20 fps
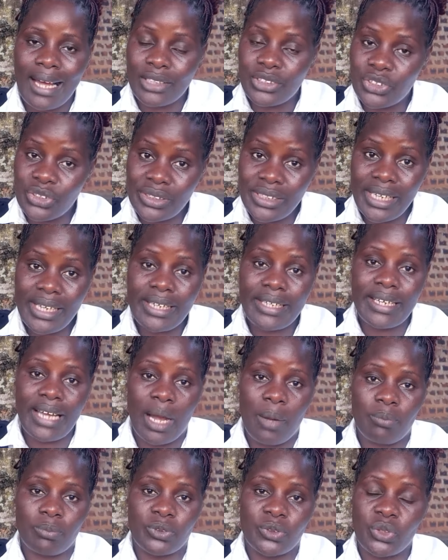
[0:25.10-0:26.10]
Today,
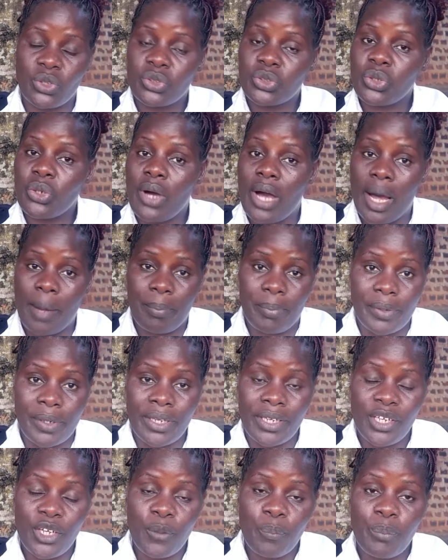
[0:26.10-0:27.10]
I'm so
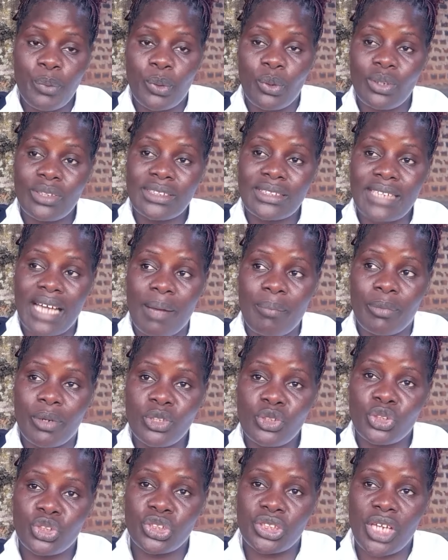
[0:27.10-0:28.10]
happy because I'm
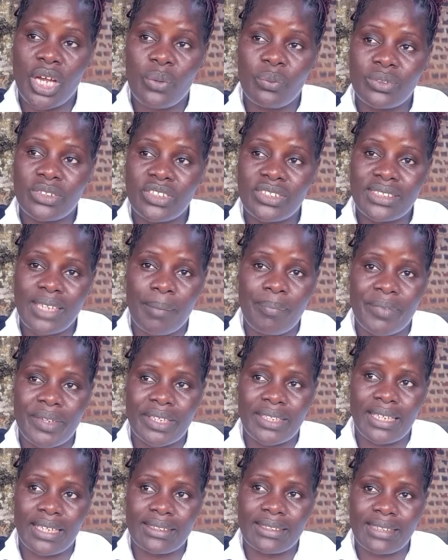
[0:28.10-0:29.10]
going to share with you
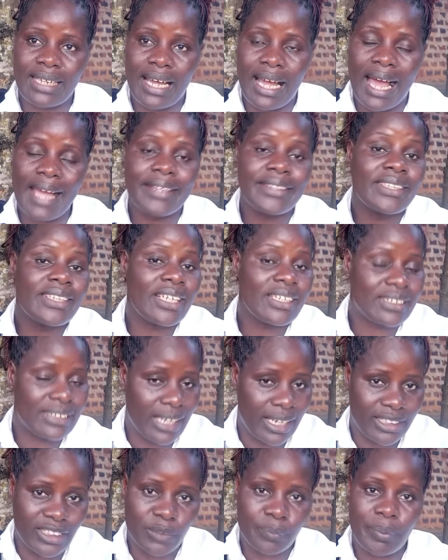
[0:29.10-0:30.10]
something that I didn't
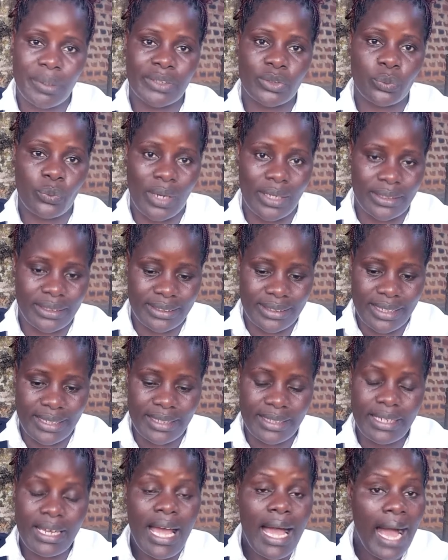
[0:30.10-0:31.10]
expect one
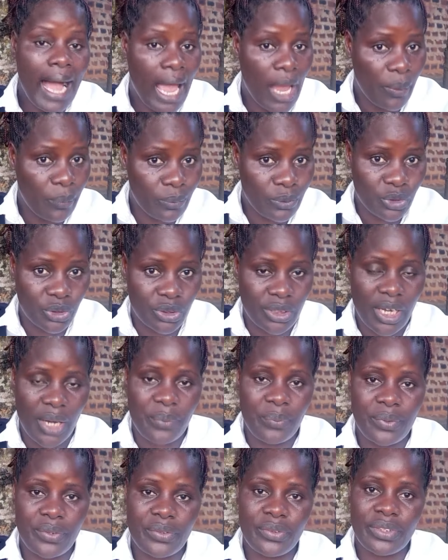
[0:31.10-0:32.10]
day I will share
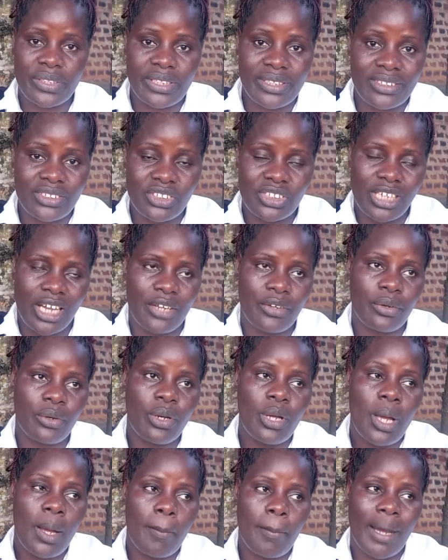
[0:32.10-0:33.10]
with you in this channel.
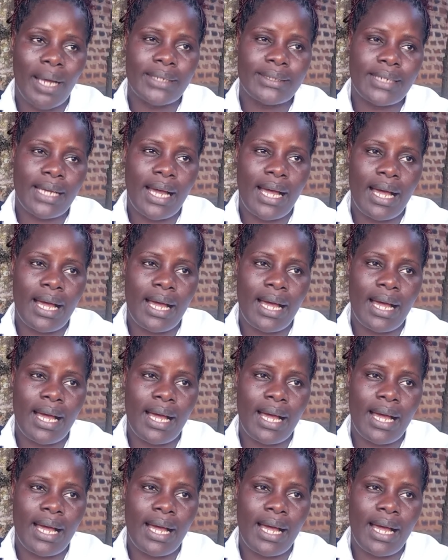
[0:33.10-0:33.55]
But